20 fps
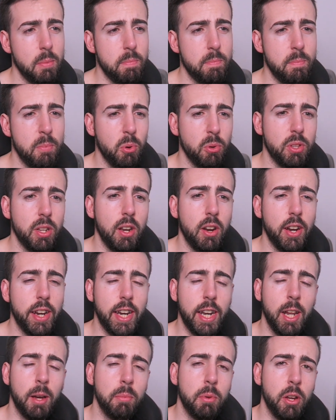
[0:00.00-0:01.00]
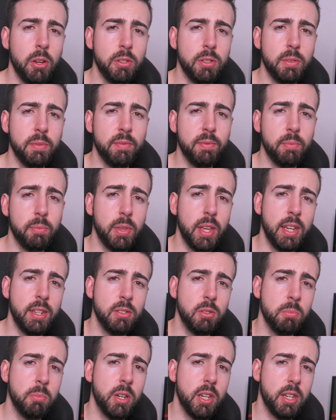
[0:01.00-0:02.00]
more than likely upload some
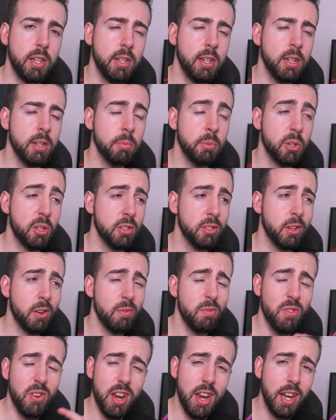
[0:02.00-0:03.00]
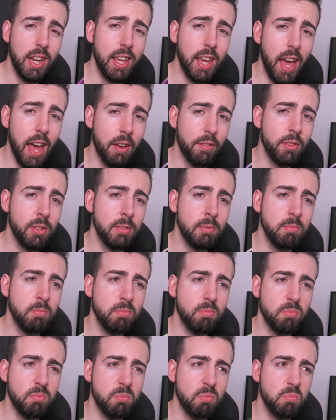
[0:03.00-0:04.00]
things on my car, because I really haven't
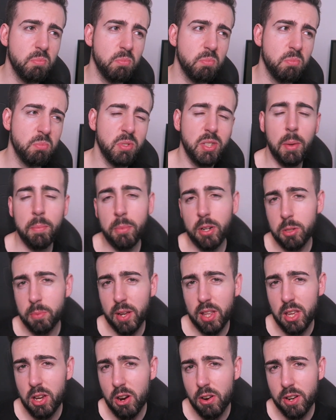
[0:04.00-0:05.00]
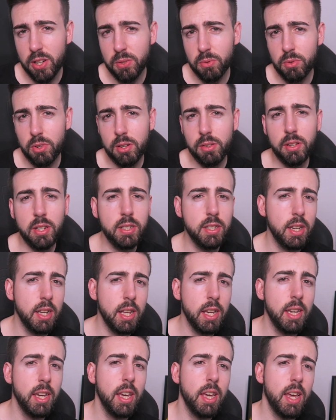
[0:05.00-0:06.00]
said much about the RS3
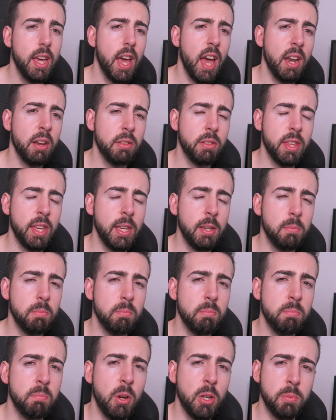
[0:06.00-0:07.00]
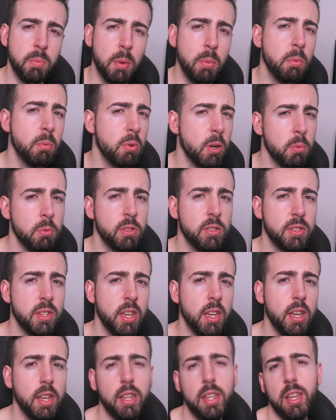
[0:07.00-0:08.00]
recently, and I think most people probably want to see
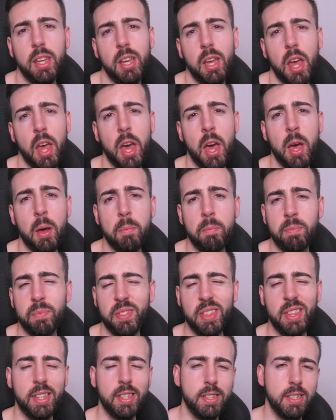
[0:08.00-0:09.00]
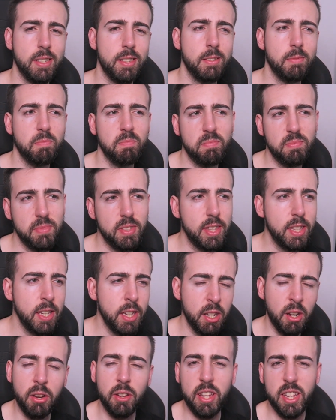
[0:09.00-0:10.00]
it.
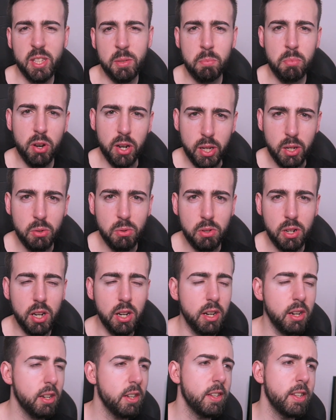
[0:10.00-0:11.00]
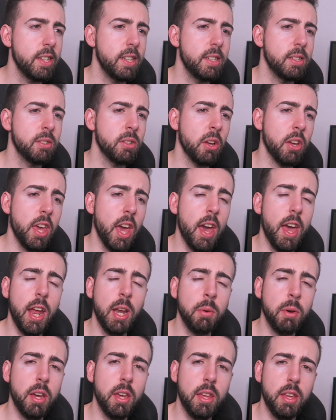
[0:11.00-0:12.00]
You know, it's a pretty cool car. So yeah,
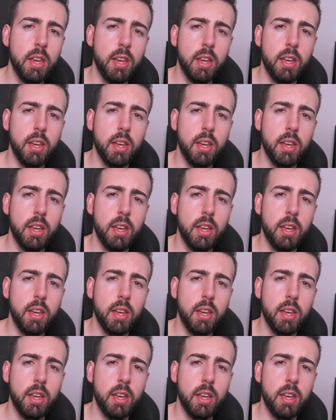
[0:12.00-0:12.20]
anyway,